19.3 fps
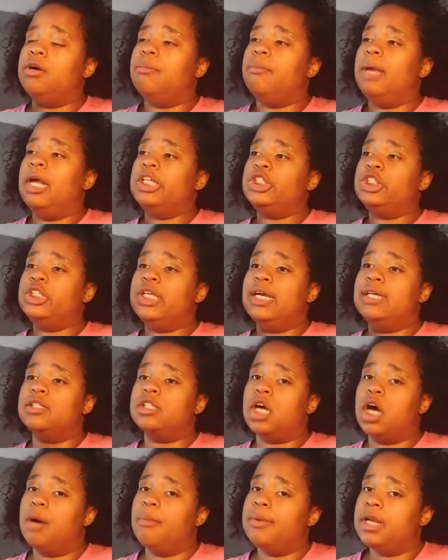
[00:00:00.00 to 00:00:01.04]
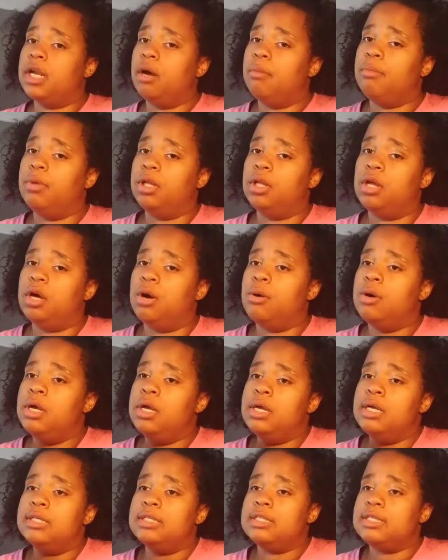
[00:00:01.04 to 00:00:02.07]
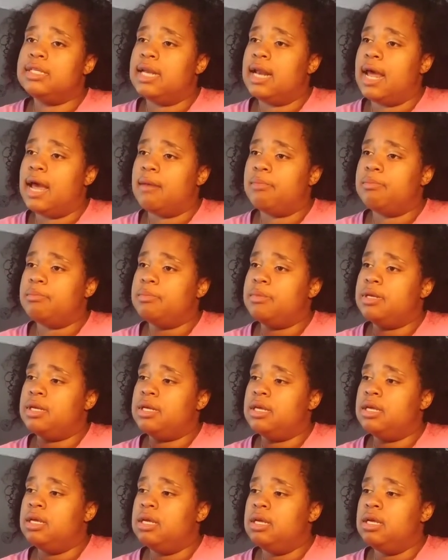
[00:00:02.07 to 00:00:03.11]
make sure you guys comment down below, snap me,